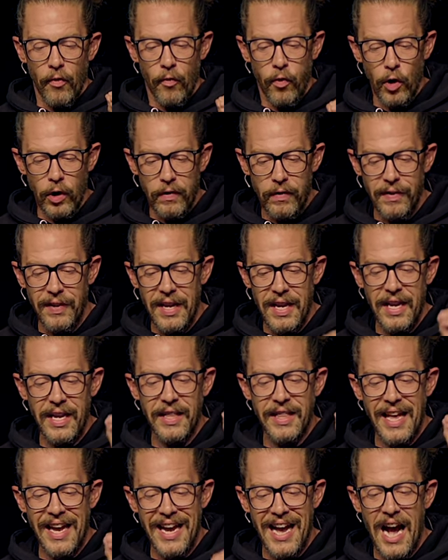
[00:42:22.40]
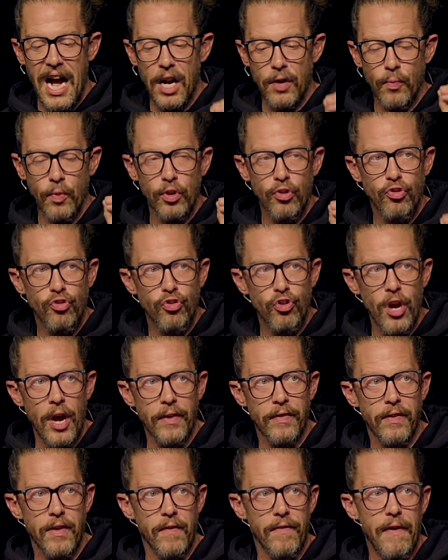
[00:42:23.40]
Foreseeing that God would
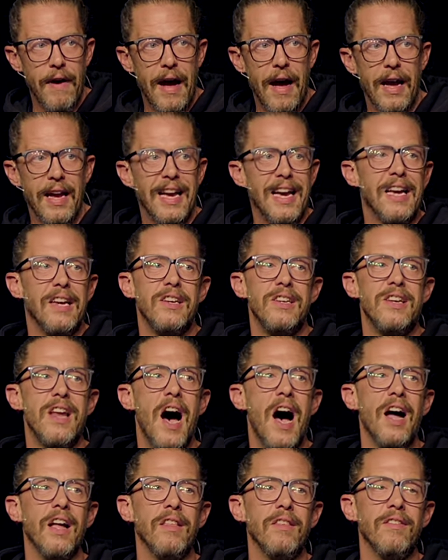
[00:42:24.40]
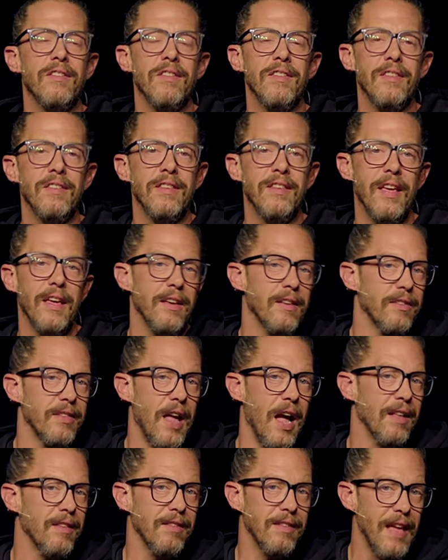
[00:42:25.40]
justify, not
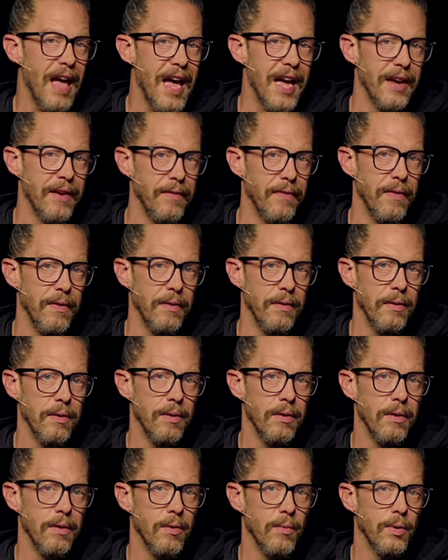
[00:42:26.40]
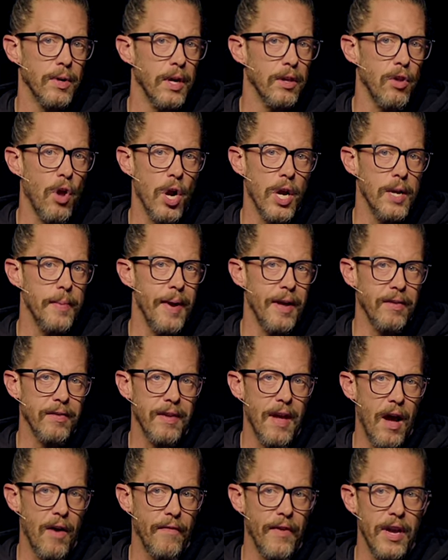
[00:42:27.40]
save. We're not talking about
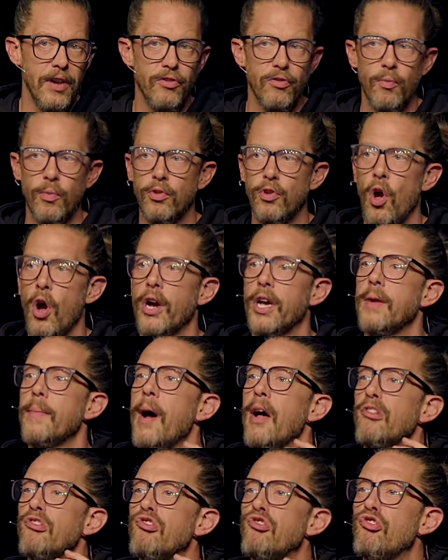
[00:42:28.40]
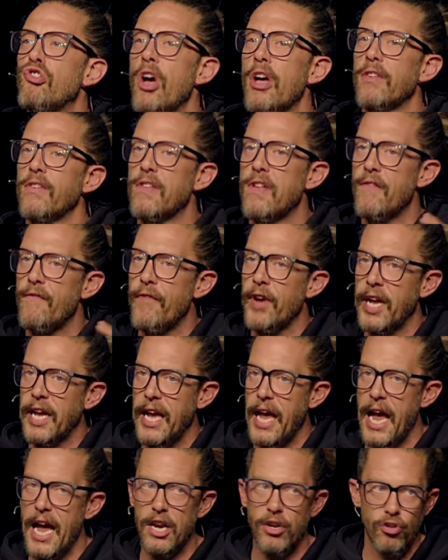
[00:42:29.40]
salvation. We're talking about
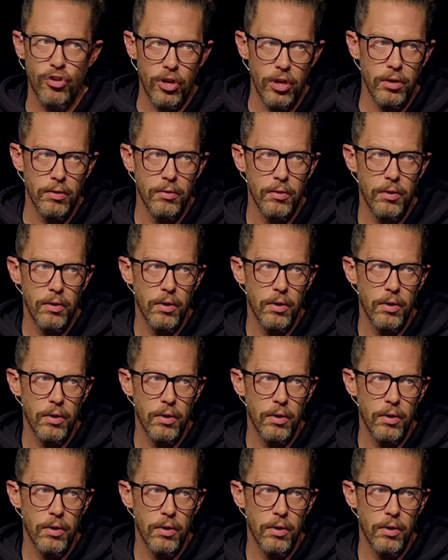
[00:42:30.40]
justification.